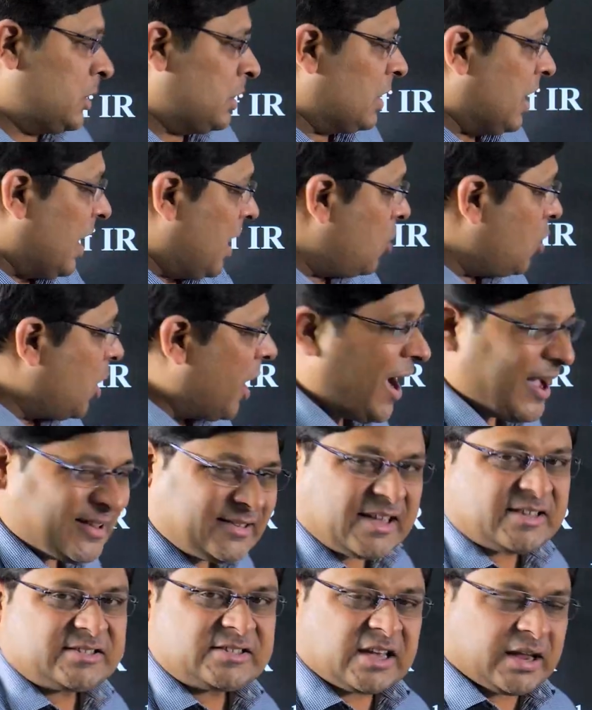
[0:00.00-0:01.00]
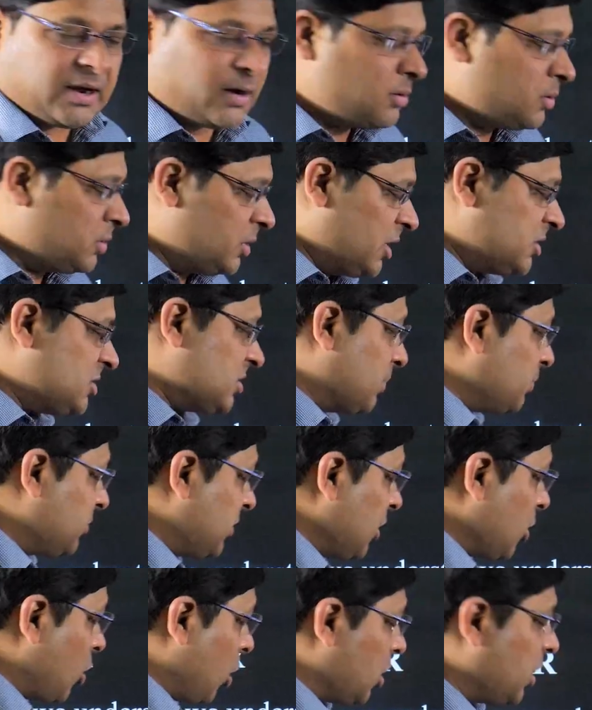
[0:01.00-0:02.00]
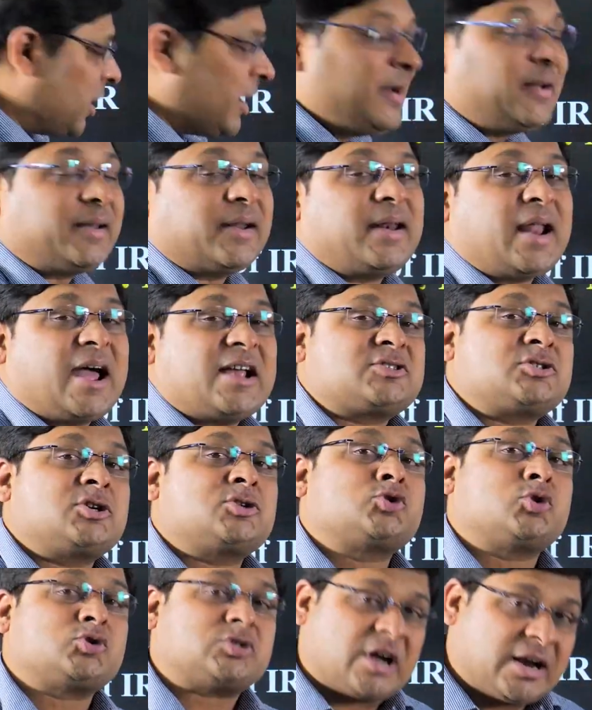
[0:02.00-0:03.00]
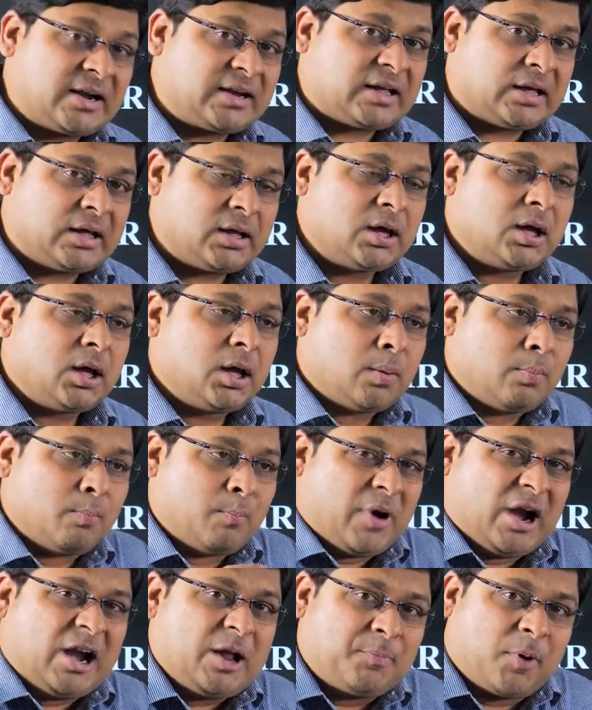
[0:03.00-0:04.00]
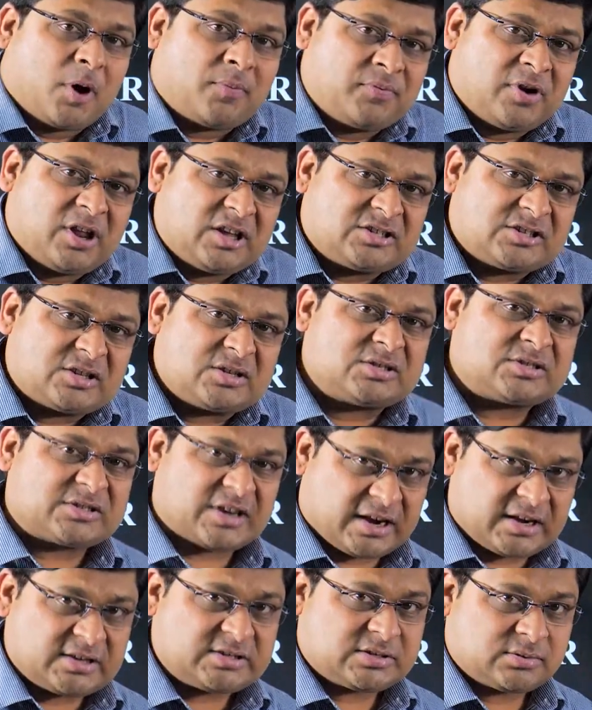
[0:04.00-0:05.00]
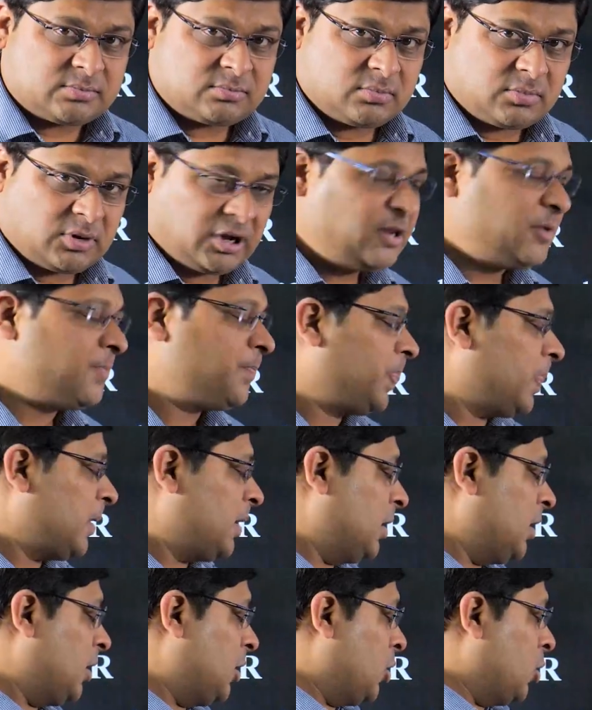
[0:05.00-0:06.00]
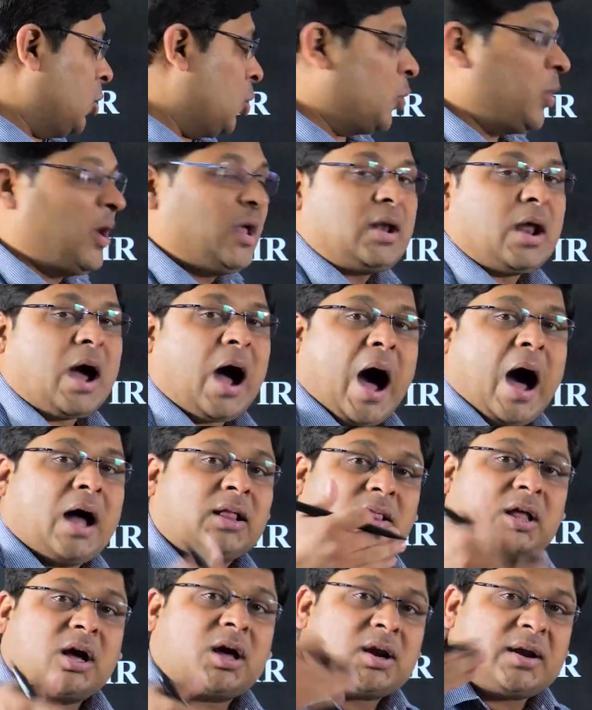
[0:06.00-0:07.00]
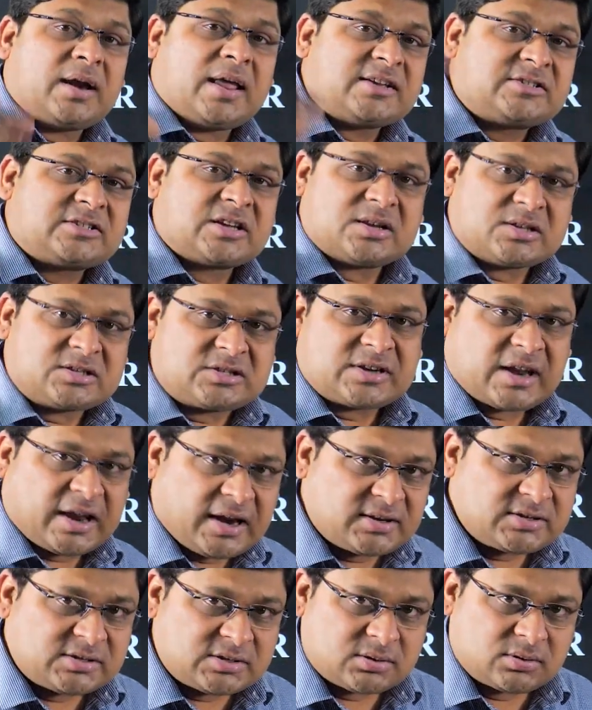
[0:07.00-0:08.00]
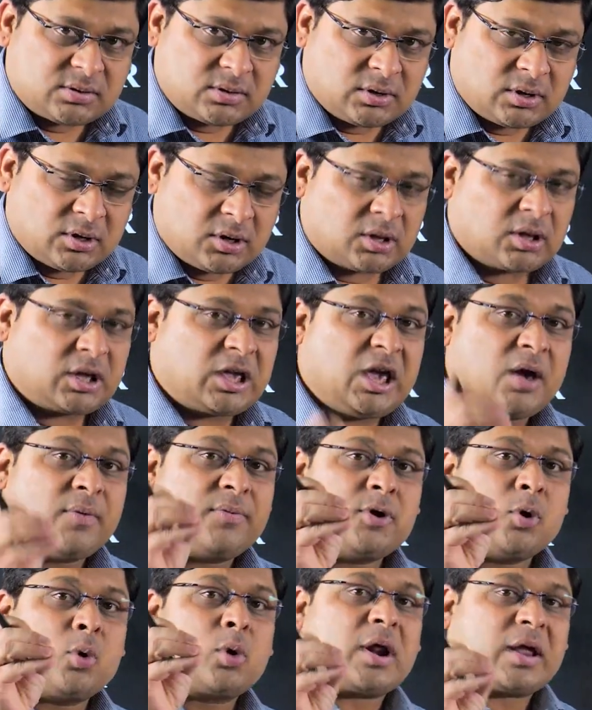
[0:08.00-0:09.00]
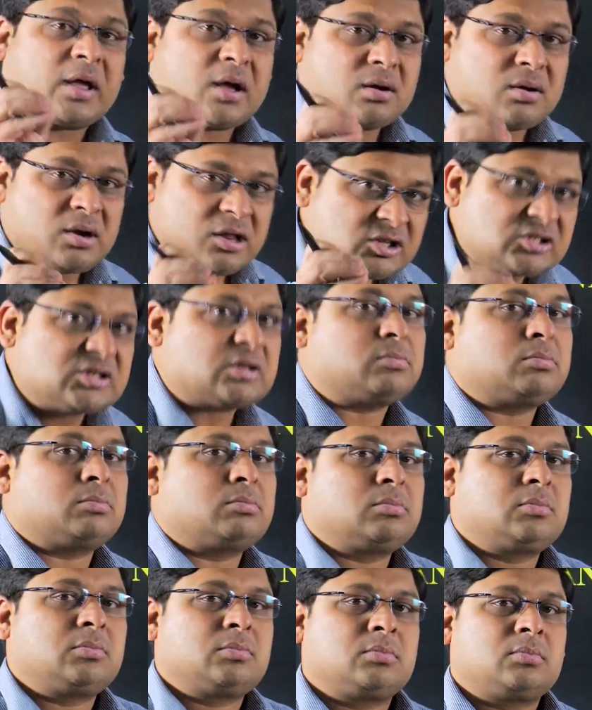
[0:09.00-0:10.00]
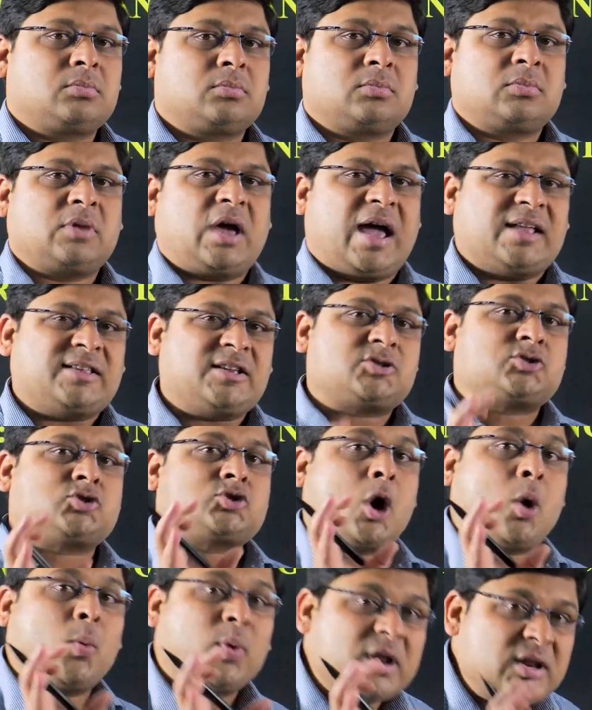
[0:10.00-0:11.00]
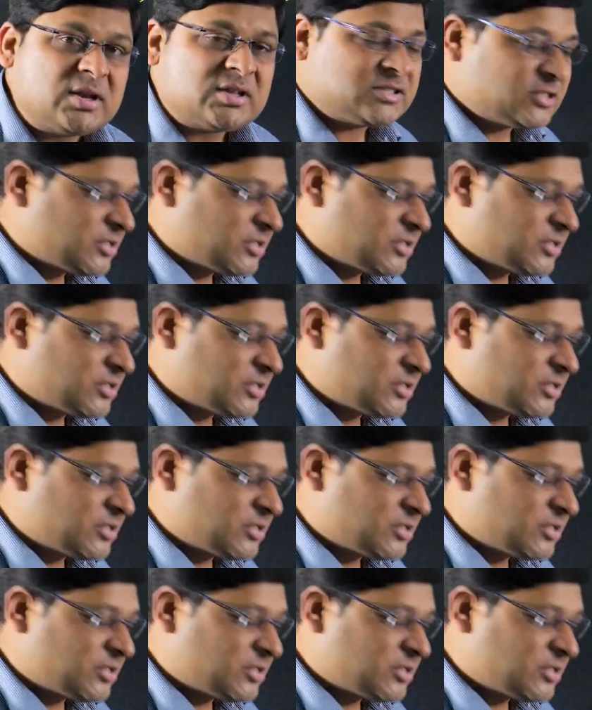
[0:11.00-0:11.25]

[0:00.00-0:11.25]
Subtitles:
Now, as I said, there is something called international society made up of nation states, right? When other nation states give you recognition as a sovereign